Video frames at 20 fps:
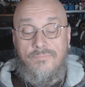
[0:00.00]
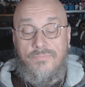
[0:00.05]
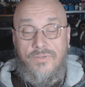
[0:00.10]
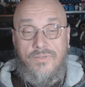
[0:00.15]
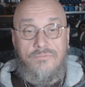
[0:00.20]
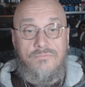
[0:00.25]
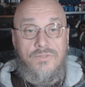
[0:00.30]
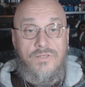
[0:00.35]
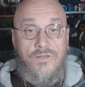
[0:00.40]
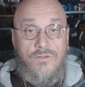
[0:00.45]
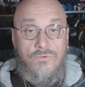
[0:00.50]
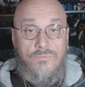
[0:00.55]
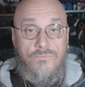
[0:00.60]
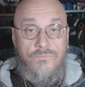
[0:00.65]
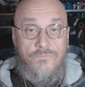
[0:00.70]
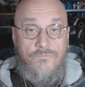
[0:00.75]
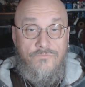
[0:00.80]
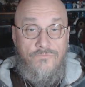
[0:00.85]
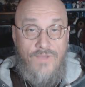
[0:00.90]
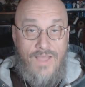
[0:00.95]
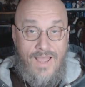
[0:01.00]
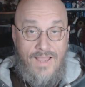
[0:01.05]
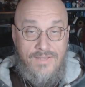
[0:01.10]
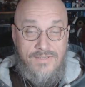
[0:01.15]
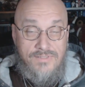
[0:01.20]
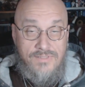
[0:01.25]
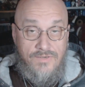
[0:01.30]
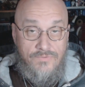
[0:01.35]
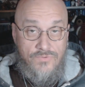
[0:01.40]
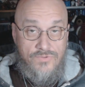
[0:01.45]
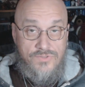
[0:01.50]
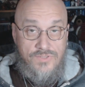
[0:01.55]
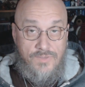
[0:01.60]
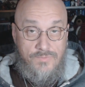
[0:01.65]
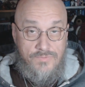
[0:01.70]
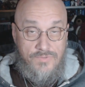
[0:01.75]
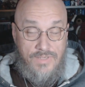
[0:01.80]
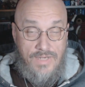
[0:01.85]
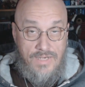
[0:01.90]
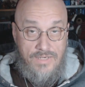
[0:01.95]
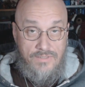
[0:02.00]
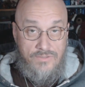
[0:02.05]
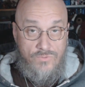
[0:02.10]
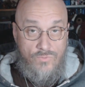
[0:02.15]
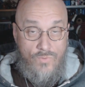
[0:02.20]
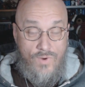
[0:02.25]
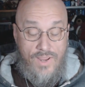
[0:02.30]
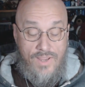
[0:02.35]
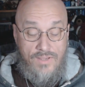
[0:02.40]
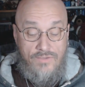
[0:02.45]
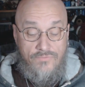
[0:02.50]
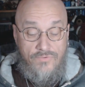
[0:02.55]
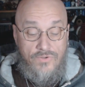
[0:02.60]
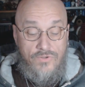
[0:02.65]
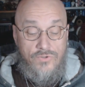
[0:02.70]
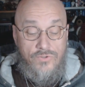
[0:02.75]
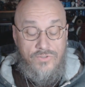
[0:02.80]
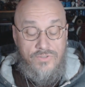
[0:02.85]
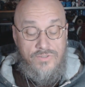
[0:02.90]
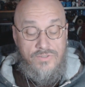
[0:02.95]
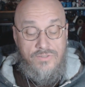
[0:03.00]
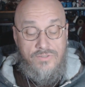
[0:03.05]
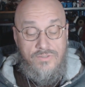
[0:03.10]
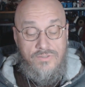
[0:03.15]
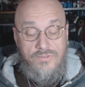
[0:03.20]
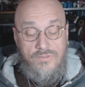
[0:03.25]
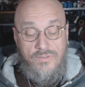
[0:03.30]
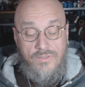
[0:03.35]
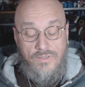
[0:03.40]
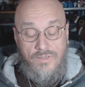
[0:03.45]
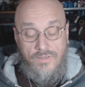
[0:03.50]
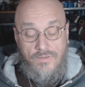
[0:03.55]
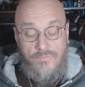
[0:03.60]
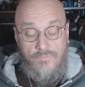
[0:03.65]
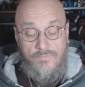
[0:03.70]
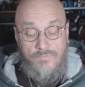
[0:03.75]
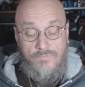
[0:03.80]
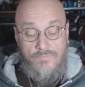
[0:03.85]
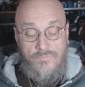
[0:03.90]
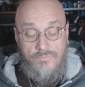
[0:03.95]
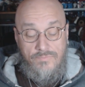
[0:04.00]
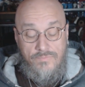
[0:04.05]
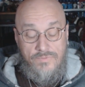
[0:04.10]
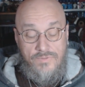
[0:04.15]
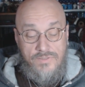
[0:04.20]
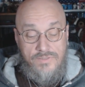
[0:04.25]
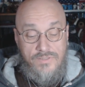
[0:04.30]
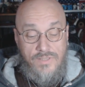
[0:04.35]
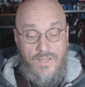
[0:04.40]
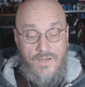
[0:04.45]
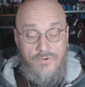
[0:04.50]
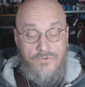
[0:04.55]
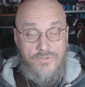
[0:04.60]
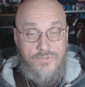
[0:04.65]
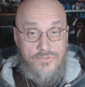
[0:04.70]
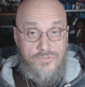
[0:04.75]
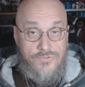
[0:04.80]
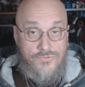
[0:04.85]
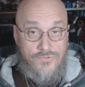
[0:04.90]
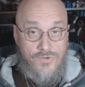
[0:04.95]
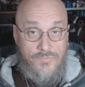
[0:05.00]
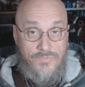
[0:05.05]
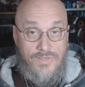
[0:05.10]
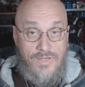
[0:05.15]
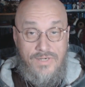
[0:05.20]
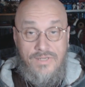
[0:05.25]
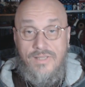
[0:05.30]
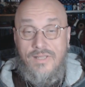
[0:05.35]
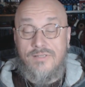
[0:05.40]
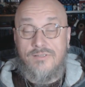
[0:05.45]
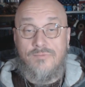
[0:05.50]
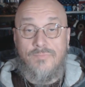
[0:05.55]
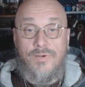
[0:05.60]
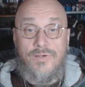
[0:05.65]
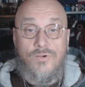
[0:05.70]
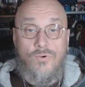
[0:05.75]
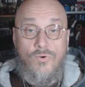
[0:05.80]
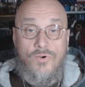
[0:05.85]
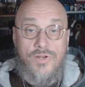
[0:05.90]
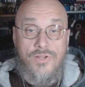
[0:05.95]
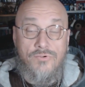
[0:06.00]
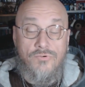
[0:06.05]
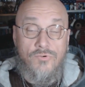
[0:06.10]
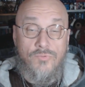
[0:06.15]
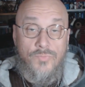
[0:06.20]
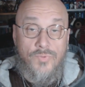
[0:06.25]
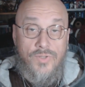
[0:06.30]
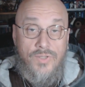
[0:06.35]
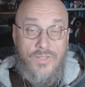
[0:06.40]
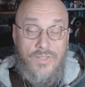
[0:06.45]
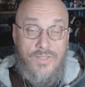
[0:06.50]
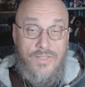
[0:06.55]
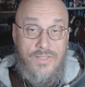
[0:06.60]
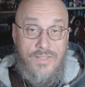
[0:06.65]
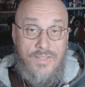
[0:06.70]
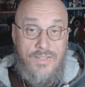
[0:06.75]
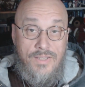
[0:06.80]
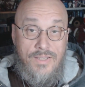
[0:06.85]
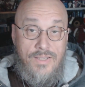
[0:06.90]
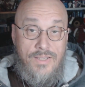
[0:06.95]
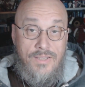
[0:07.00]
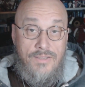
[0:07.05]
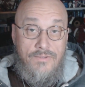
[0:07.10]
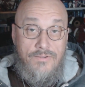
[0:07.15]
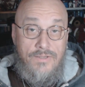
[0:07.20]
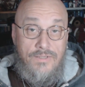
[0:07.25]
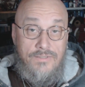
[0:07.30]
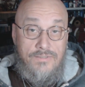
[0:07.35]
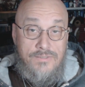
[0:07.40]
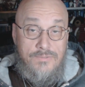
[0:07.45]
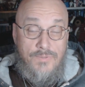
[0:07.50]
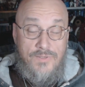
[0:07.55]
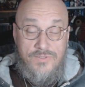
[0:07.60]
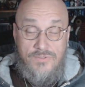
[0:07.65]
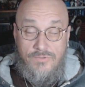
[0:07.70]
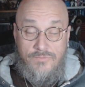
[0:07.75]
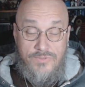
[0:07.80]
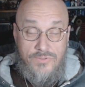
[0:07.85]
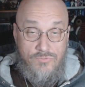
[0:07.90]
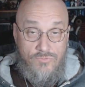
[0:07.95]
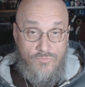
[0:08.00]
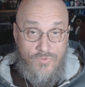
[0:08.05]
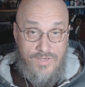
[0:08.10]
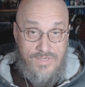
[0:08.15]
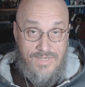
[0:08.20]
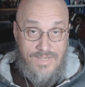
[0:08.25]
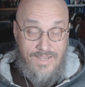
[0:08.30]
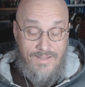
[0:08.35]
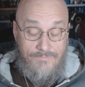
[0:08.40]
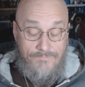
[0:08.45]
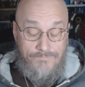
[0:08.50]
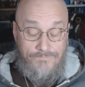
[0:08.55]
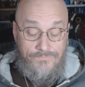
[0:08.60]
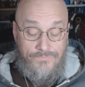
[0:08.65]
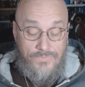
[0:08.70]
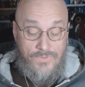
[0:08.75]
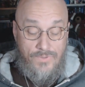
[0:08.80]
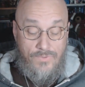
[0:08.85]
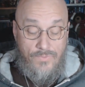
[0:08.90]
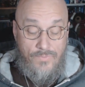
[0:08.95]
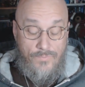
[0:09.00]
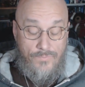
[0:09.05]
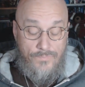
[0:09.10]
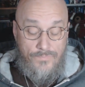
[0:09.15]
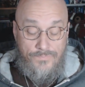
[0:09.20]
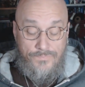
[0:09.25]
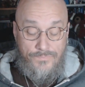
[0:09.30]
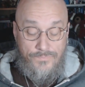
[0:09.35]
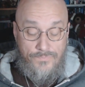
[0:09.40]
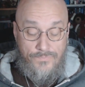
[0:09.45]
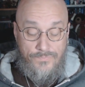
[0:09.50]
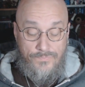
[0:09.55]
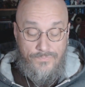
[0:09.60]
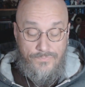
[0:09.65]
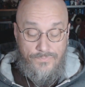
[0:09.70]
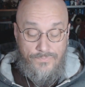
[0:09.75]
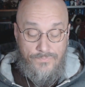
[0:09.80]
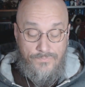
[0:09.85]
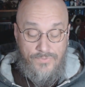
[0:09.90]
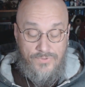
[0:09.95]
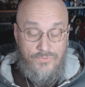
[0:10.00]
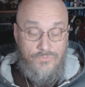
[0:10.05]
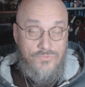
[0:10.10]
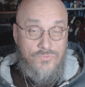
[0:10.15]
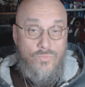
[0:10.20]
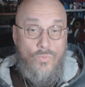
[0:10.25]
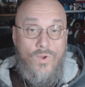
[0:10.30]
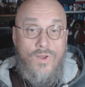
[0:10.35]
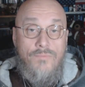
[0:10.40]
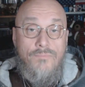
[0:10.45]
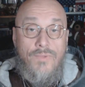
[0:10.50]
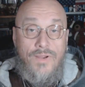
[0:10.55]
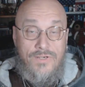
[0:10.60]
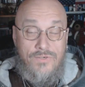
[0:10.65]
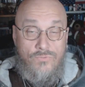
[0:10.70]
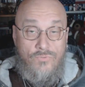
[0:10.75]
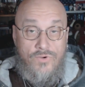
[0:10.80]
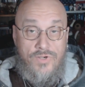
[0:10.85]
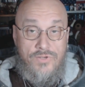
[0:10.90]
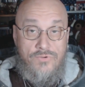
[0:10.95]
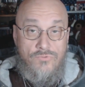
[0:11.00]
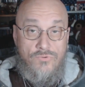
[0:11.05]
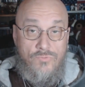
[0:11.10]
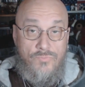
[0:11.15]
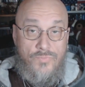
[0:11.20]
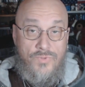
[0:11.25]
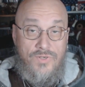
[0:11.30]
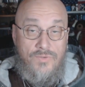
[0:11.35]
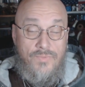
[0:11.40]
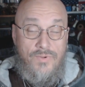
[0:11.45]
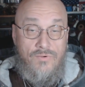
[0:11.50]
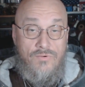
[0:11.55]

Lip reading: But, you know, facts never seem to get in the way of a good desire to discriminate against a minority group, especially when you're a red cap. But there's one minority group in